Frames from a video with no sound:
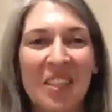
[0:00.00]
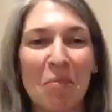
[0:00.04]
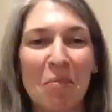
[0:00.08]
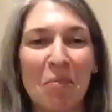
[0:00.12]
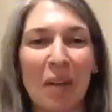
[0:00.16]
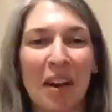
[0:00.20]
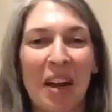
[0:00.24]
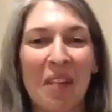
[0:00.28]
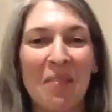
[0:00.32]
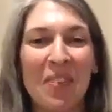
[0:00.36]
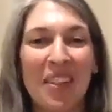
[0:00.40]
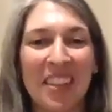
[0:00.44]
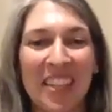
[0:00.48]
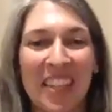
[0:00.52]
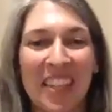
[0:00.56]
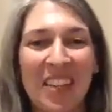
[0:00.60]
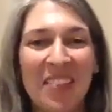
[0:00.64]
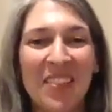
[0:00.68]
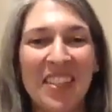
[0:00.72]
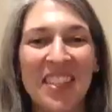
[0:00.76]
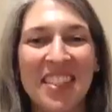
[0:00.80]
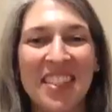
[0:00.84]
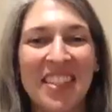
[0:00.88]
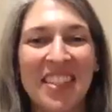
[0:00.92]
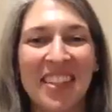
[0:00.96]
but I believe
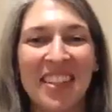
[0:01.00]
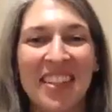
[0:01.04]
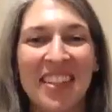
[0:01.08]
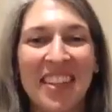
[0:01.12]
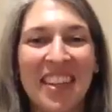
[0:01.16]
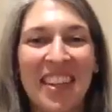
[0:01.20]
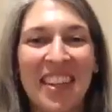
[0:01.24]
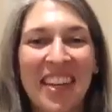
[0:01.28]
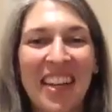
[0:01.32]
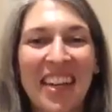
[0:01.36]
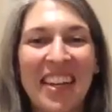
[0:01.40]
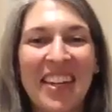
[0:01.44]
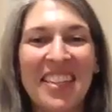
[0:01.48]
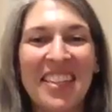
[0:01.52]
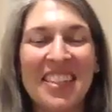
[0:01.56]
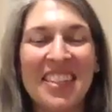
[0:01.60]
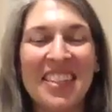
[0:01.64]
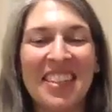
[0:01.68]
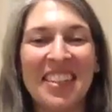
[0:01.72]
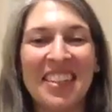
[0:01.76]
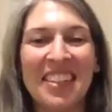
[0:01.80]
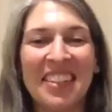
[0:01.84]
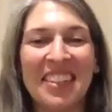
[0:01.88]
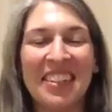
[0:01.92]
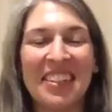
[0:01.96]
it's
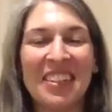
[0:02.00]
a